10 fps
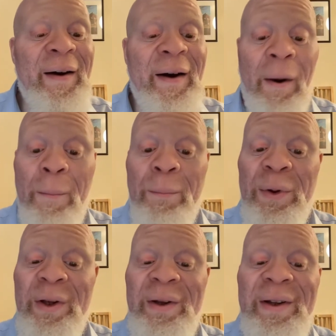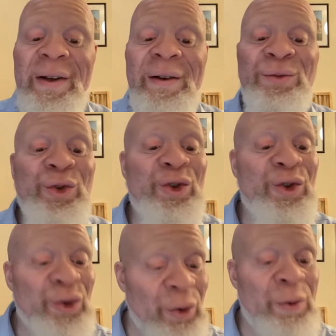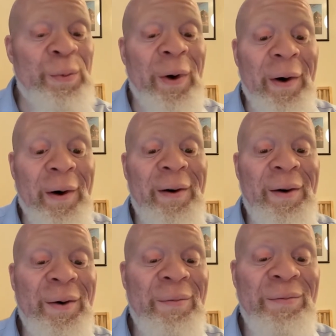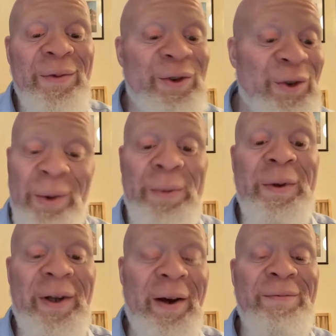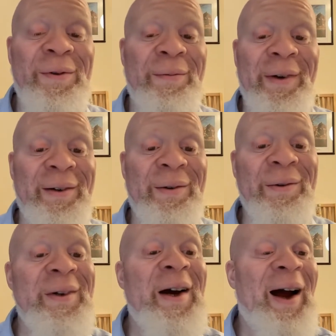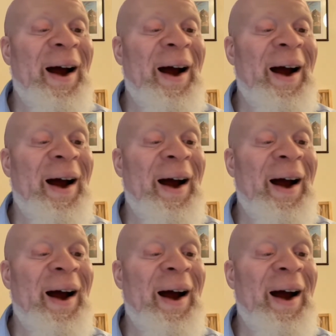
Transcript: can be super, super temperamental.